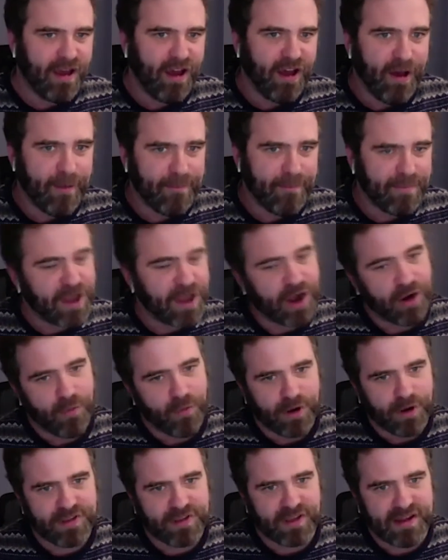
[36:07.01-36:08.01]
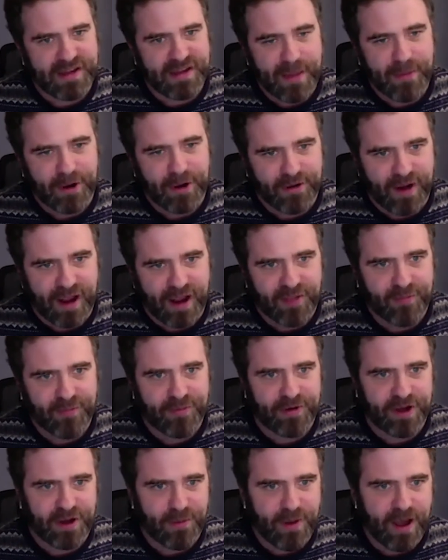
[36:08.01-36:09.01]
works on Democrats
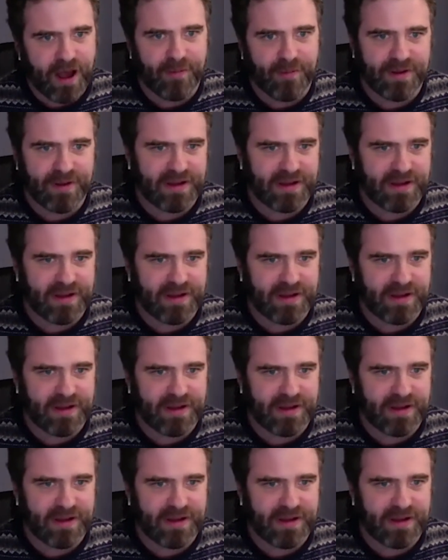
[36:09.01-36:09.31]
pretty well,